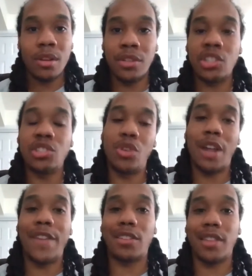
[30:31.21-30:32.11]
and just know you got
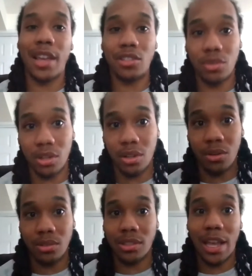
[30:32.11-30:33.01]
to factor that into the
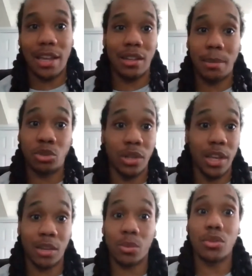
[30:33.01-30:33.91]
cost, because that can, I'm sure that
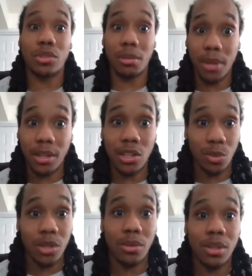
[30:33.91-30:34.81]
can run you some money as
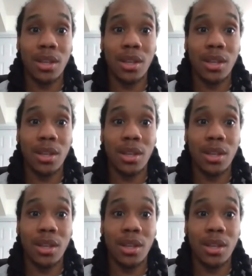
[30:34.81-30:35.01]
well.